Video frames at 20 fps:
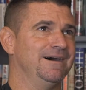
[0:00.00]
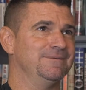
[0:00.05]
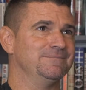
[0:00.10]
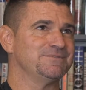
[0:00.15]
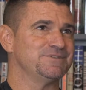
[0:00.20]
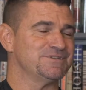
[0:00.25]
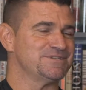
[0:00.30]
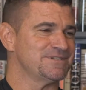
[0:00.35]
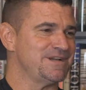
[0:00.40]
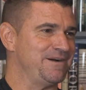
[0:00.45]

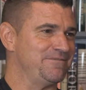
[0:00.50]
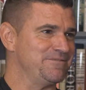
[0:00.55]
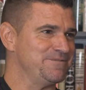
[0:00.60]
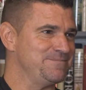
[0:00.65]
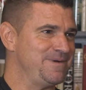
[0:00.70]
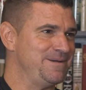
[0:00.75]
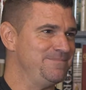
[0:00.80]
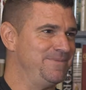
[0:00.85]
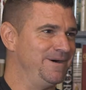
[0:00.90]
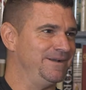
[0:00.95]
just covering
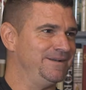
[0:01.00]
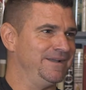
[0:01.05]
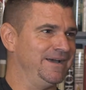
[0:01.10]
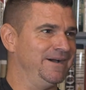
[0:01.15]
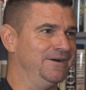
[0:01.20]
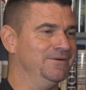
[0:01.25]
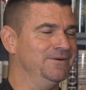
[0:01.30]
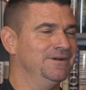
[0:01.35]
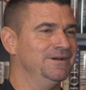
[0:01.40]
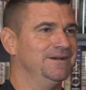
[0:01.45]
my butt
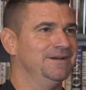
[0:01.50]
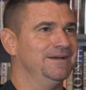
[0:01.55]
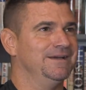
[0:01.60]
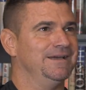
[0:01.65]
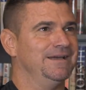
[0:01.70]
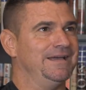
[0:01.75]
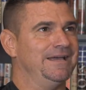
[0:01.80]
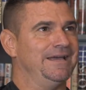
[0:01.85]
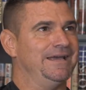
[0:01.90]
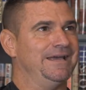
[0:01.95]
now.
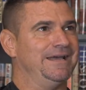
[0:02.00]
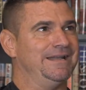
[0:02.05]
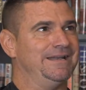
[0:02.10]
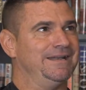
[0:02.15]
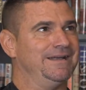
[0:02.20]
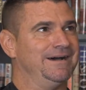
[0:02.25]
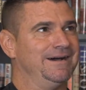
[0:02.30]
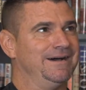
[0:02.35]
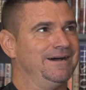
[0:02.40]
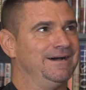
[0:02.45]

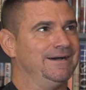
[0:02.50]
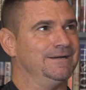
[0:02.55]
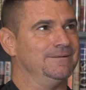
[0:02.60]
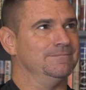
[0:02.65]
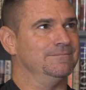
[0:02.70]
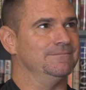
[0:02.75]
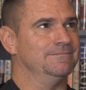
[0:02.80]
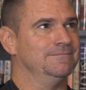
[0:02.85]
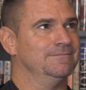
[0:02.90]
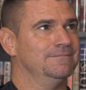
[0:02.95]
And
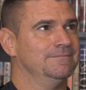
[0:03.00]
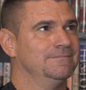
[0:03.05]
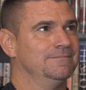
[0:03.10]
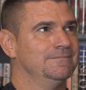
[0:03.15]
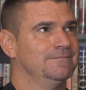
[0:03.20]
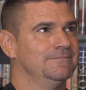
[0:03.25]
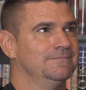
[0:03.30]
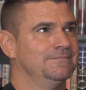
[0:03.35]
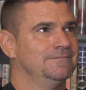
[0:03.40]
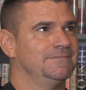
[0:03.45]

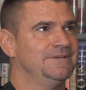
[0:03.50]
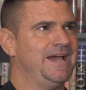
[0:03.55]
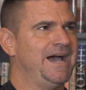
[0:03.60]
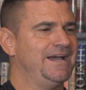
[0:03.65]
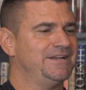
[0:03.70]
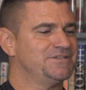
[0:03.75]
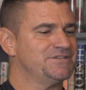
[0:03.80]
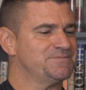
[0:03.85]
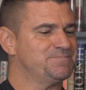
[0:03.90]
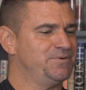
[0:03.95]

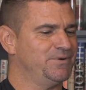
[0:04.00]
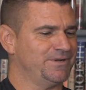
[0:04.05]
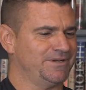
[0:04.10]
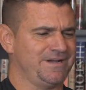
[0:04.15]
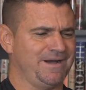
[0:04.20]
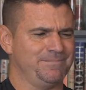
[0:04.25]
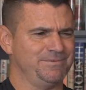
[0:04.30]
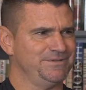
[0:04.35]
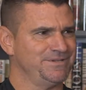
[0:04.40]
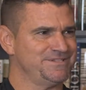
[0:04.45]
I just put a
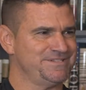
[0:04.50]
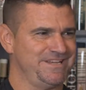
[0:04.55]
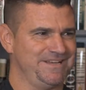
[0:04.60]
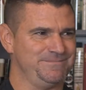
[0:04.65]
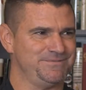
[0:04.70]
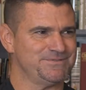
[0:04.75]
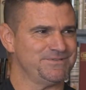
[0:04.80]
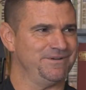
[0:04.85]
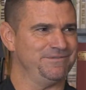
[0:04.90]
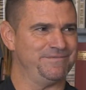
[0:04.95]
couple
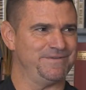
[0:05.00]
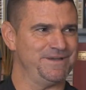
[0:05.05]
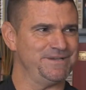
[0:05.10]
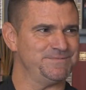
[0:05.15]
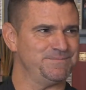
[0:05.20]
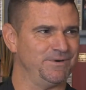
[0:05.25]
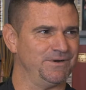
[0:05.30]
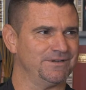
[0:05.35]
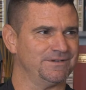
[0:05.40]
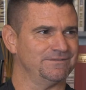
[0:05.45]
examples on
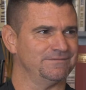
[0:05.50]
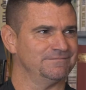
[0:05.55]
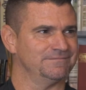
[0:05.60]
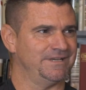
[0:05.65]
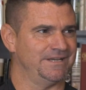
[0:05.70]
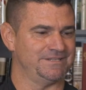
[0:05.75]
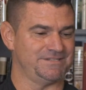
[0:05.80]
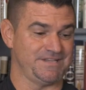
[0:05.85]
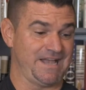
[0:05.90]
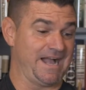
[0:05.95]
Facebook,
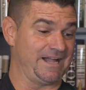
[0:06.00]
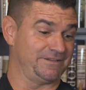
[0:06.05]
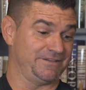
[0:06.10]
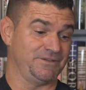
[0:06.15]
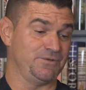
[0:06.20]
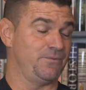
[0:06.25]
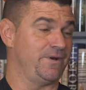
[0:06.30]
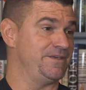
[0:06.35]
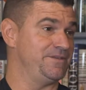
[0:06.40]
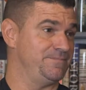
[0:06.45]
exactly
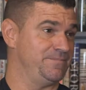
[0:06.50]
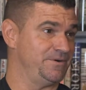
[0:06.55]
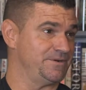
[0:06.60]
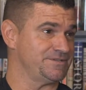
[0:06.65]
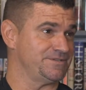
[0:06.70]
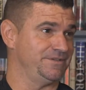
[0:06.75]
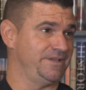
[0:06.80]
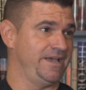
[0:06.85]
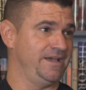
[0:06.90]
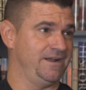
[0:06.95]
the way the
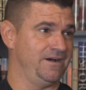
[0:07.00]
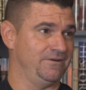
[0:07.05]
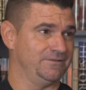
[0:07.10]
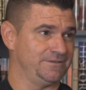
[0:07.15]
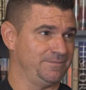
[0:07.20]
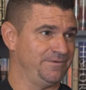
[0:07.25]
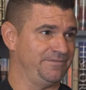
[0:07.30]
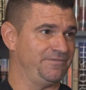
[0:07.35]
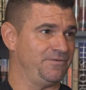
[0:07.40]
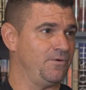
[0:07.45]
book's laid out,
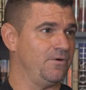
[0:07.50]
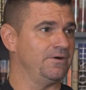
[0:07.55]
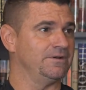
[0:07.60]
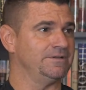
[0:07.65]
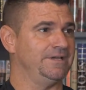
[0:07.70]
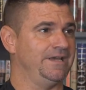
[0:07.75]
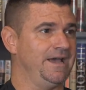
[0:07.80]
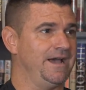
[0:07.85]
the before and the